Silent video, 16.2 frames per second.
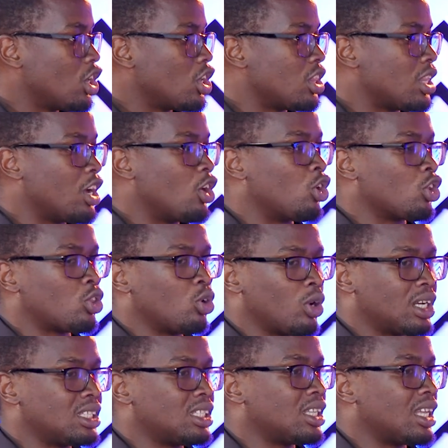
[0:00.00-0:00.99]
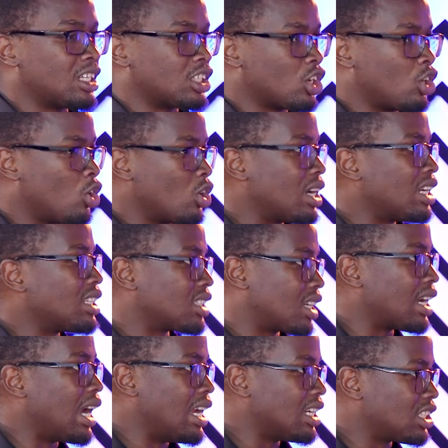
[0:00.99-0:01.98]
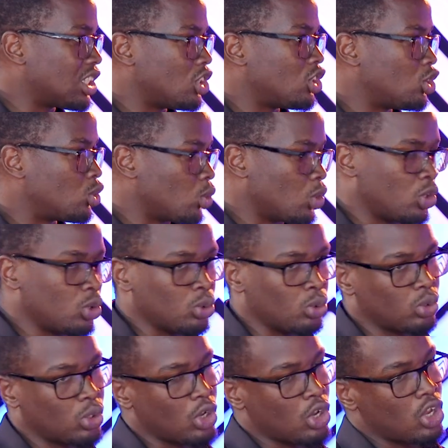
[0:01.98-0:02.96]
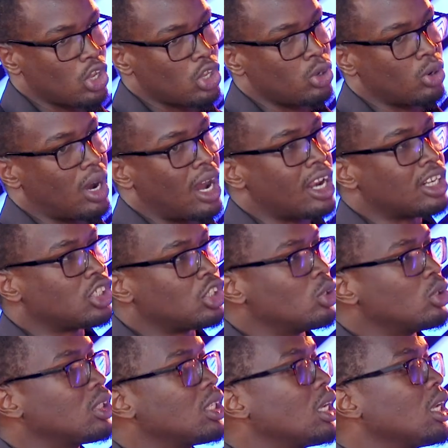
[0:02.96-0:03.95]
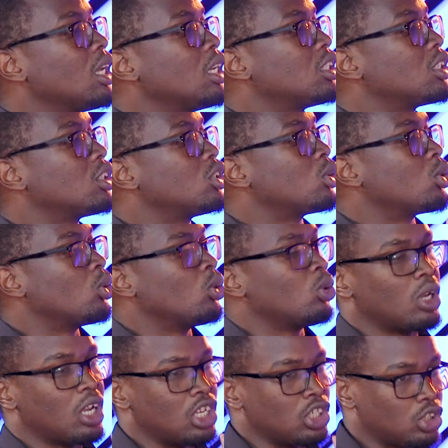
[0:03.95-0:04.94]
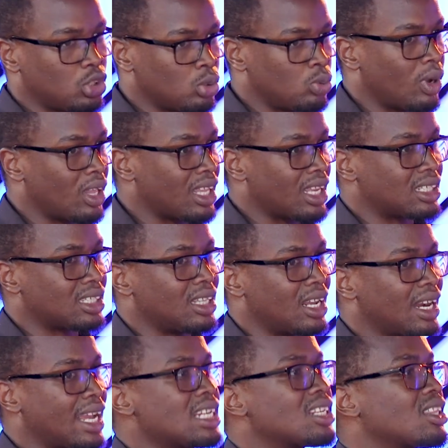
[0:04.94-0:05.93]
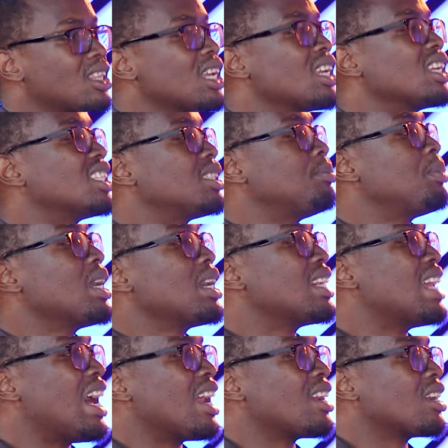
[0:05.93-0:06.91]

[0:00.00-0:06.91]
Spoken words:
the authority that God has granted to you, you aren't using it to ensure that the right thing is being done